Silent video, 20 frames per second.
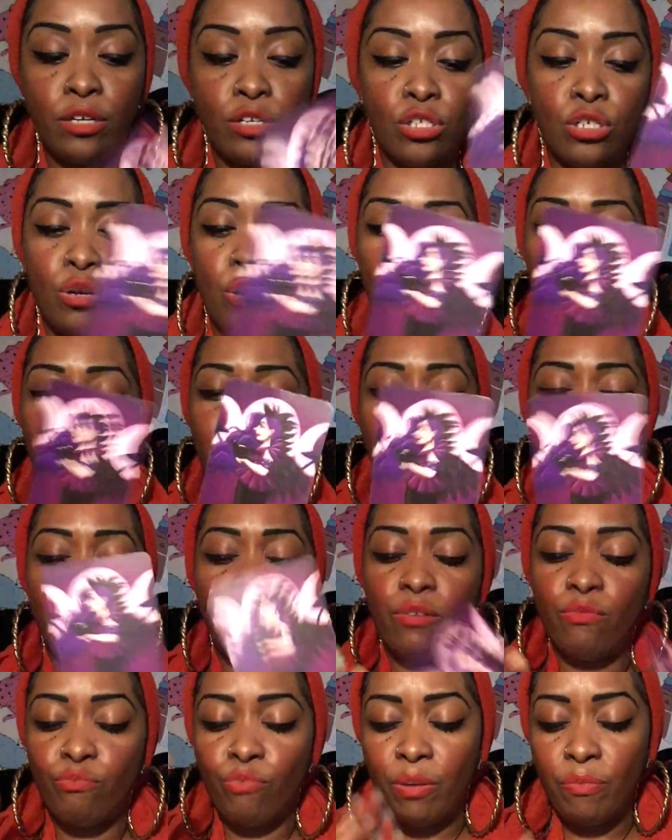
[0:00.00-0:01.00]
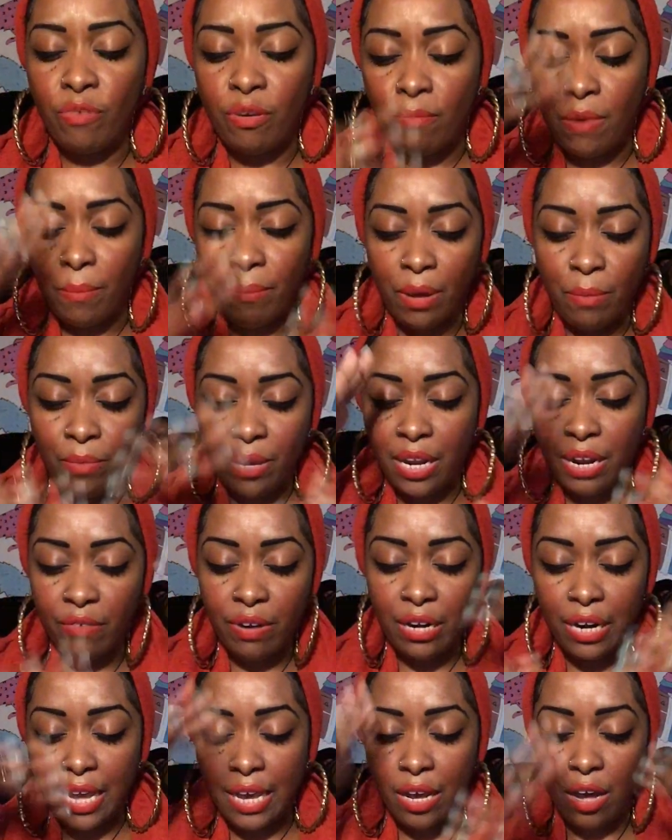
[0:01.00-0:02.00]
because, you know, when I think of rhythm, I'm
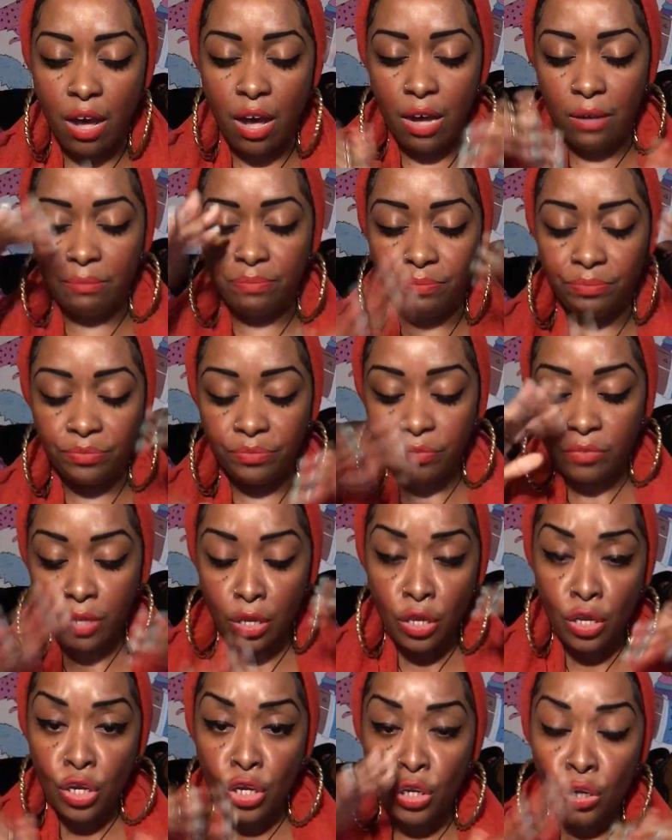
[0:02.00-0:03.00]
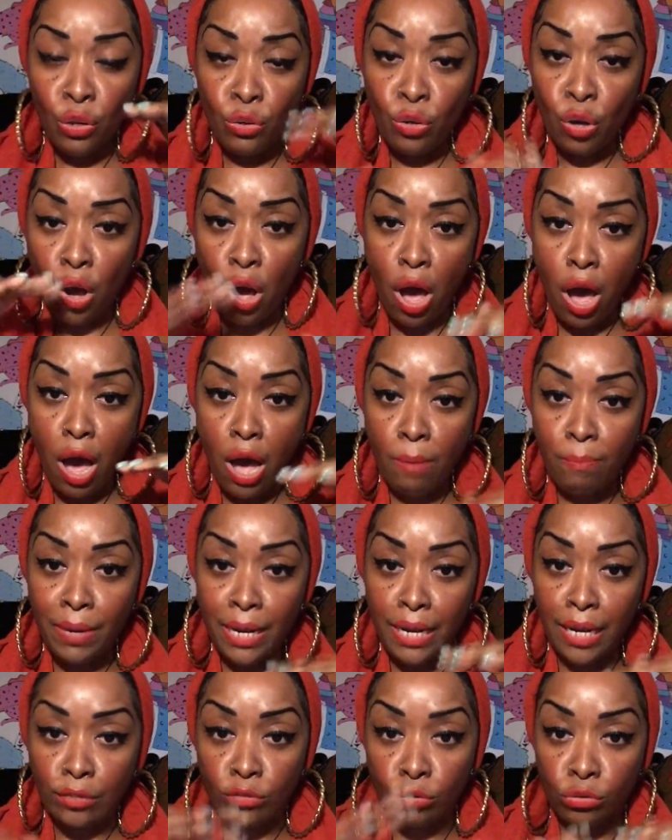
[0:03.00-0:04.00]
hearing, like, you know, your
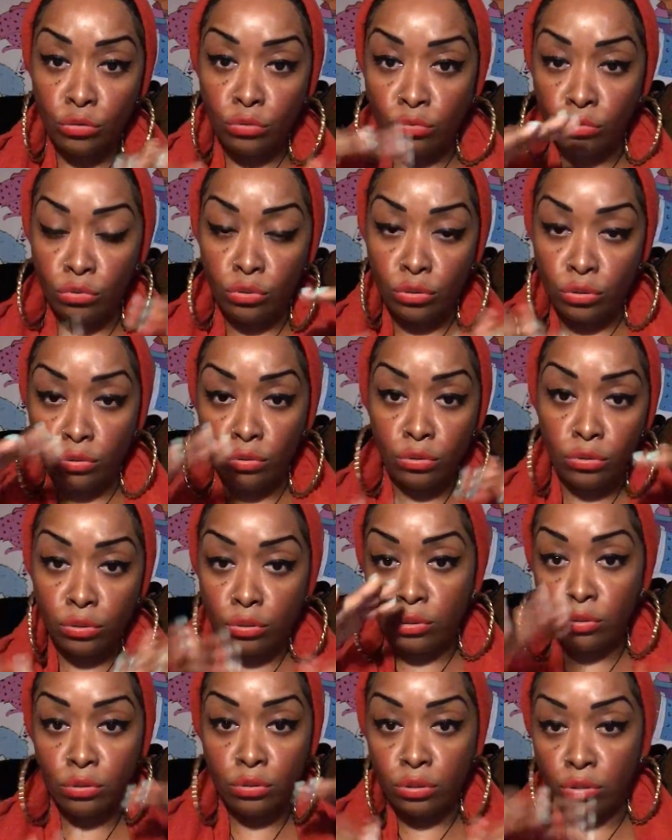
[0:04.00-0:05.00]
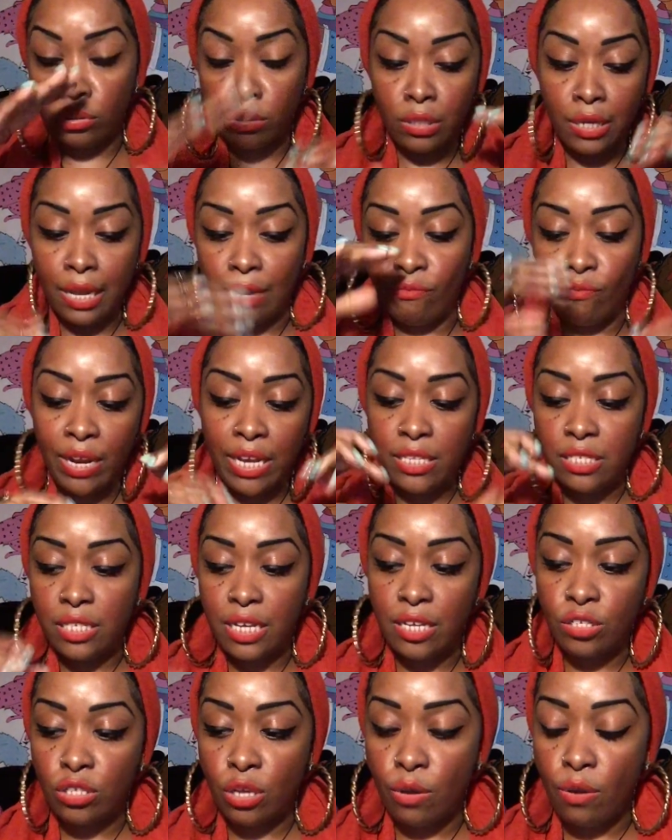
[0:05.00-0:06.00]
heartbeat, like, like,
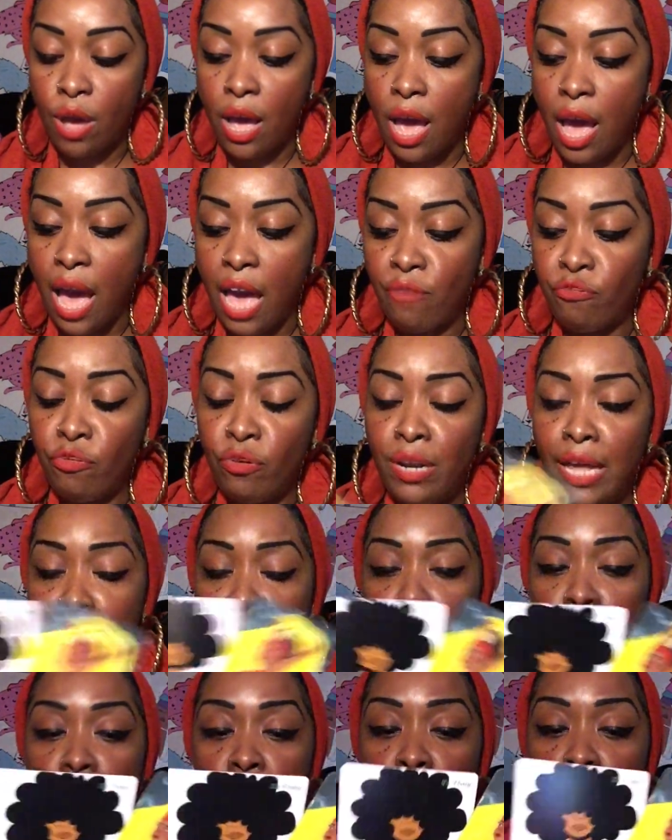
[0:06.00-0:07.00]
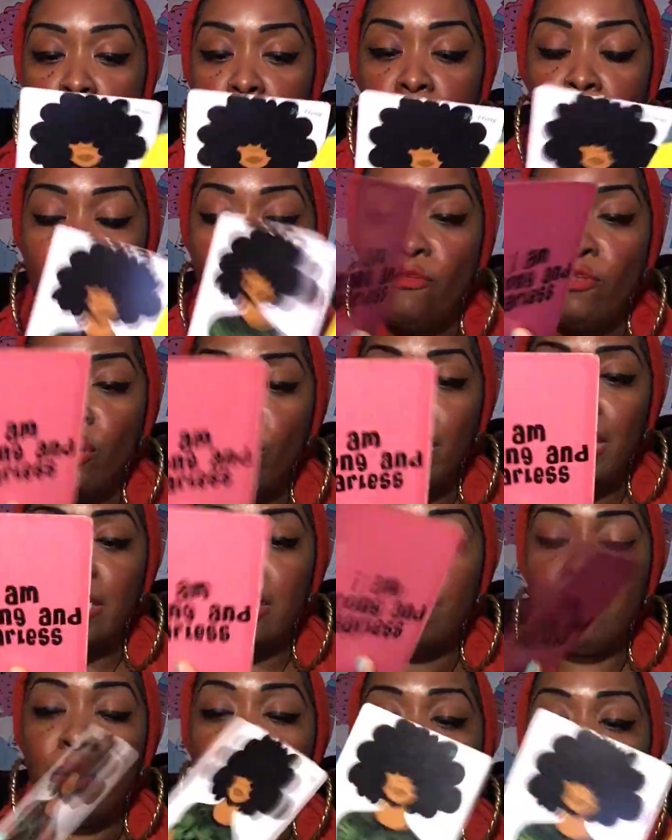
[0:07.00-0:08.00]
racing, so I feel like some of you need
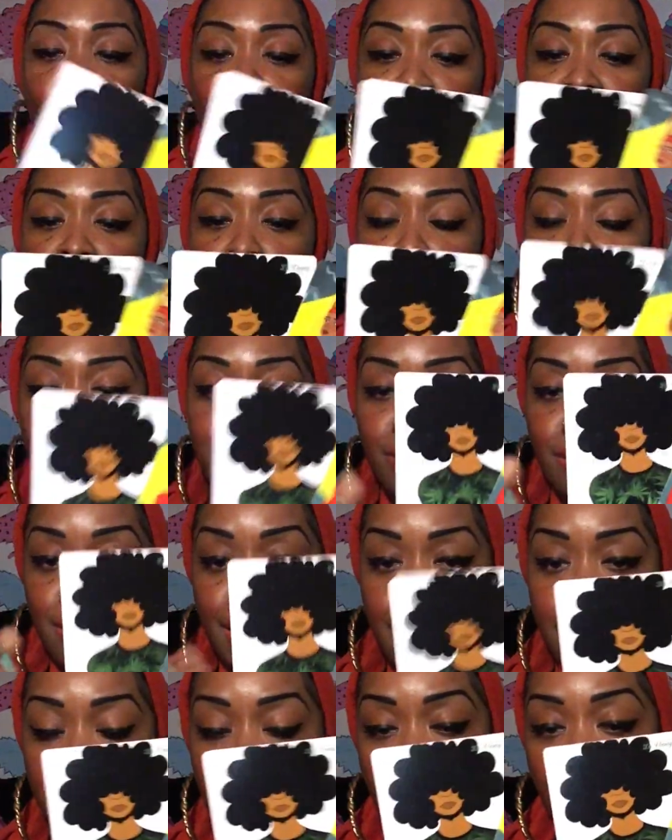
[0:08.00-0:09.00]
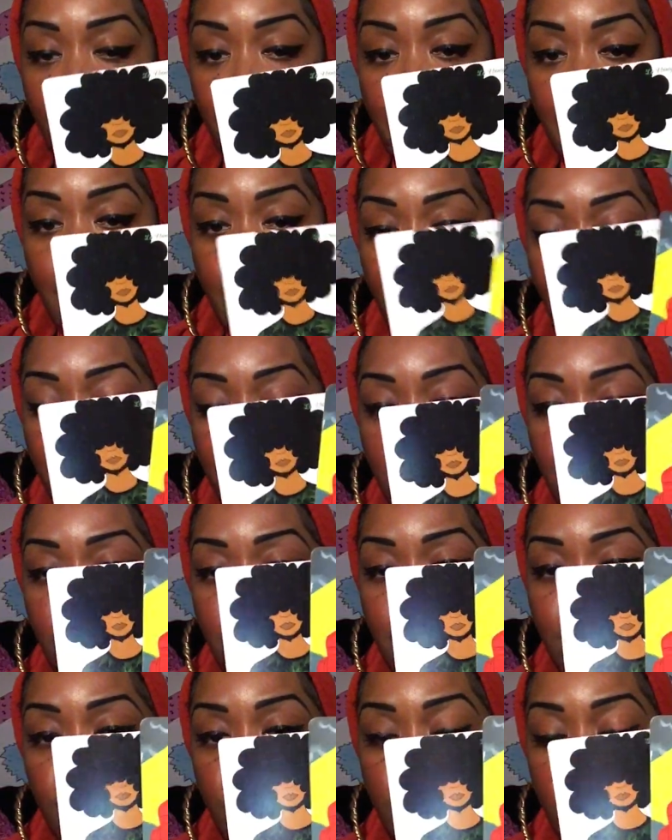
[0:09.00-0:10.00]
to be brave to say something. Like
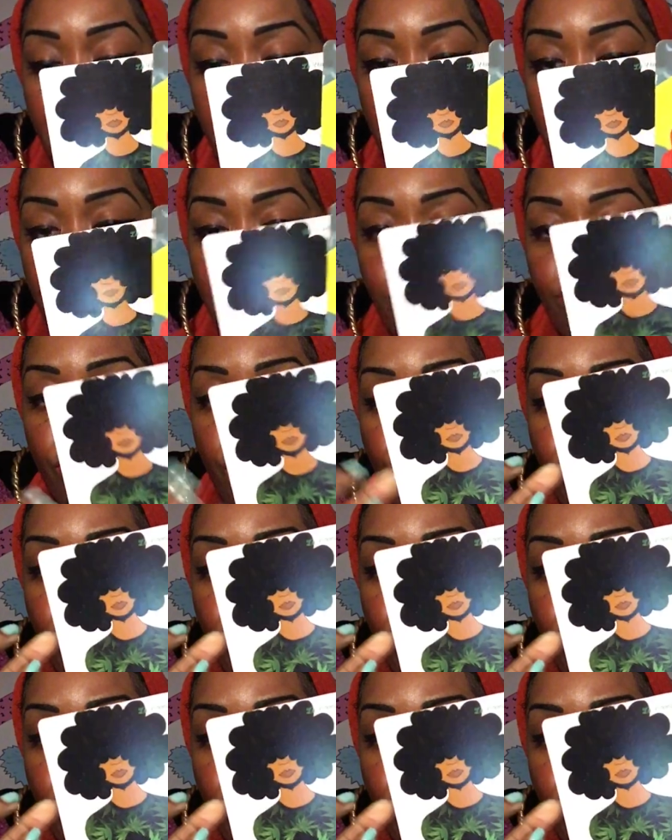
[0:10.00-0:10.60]
there's a need for